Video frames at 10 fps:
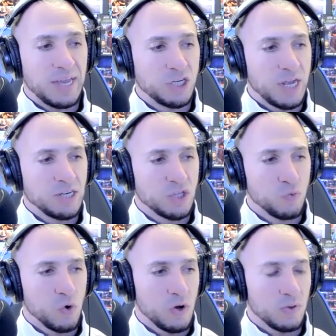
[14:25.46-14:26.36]
change the
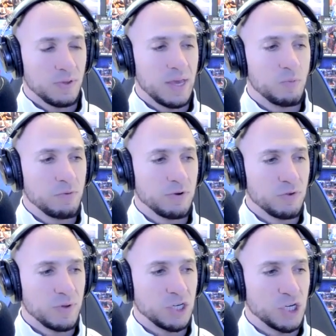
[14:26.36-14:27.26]
world, and we were
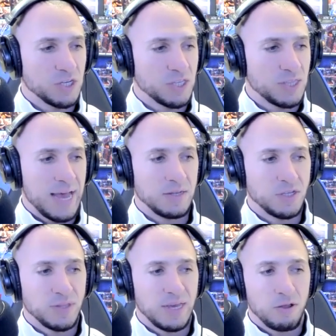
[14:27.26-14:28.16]
doing just that
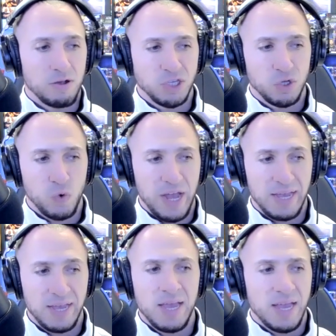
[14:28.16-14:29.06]
until they lost their
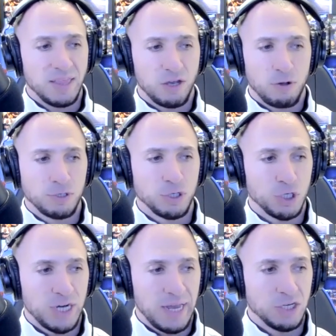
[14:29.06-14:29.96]
way and the culture
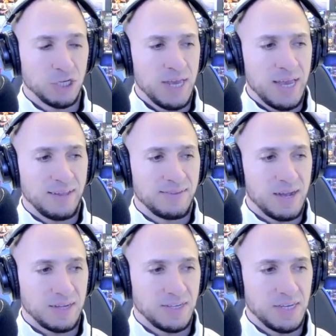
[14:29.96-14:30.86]
changed and
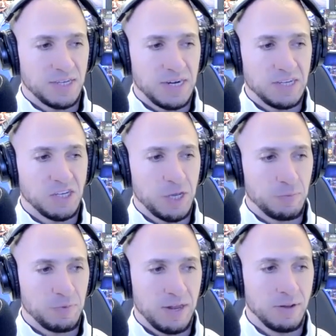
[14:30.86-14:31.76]
toxicity
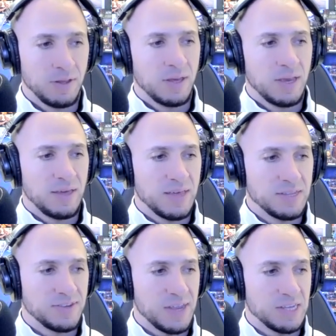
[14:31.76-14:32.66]
seeped in. He
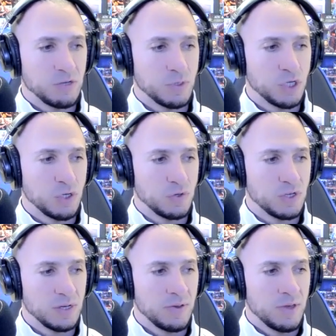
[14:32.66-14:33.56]
then says it was due
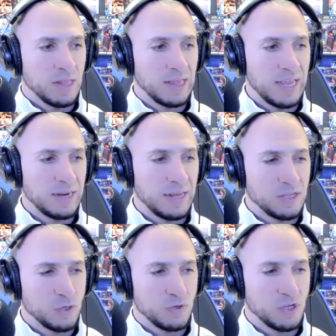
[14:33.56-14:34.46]
to lean
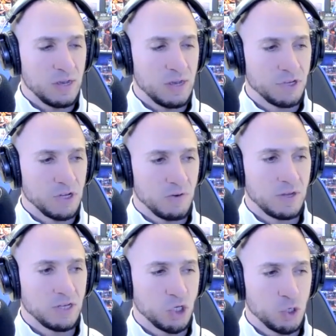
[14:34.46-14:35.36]
into
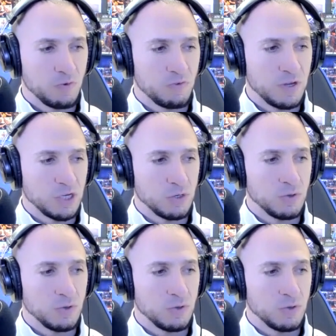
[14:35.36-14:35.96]
self-serving, superficial,